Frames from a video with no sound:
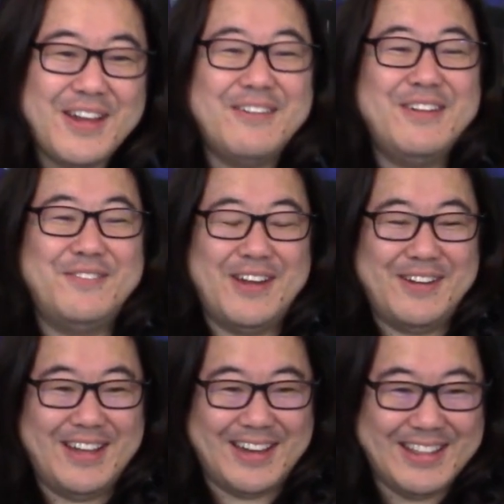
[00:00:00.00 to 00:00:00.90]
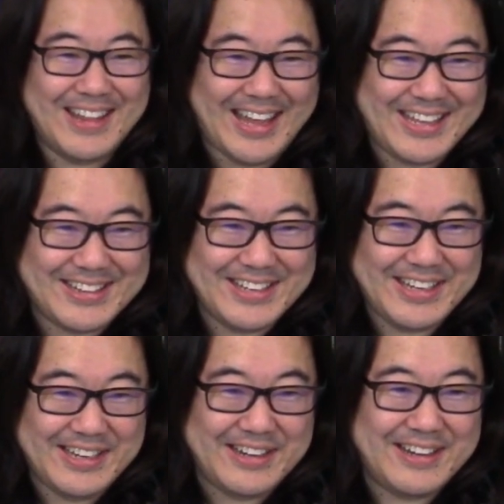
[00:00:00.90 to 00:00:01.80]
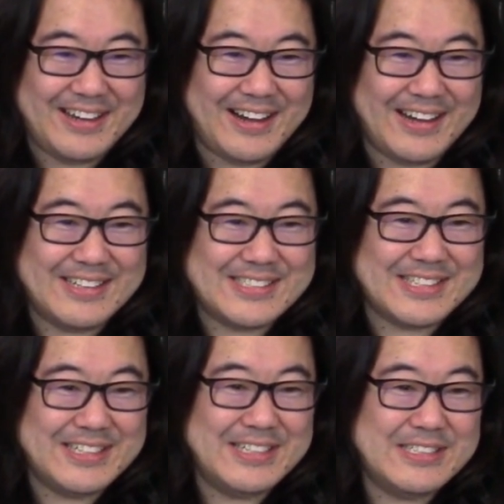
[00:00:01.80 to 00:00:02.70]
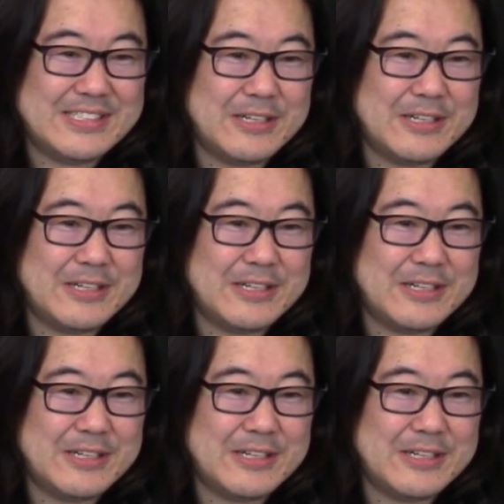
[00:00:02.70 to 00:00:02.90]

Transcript: very, very unlikely, uh, honestly.